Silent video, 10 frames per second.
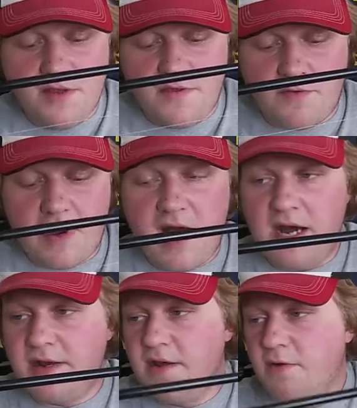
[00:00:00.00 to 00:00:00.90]
the
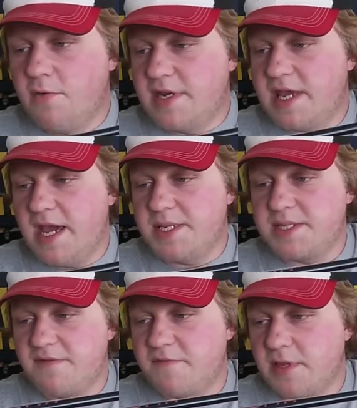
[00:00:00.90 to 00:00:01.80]
rod when
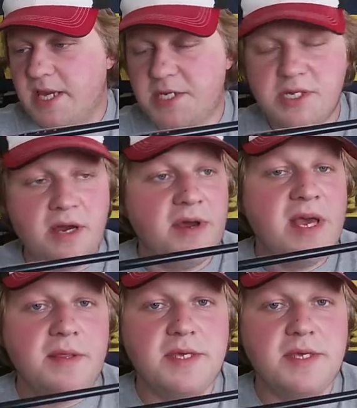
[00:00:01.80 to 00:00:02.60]
casting for lake trout.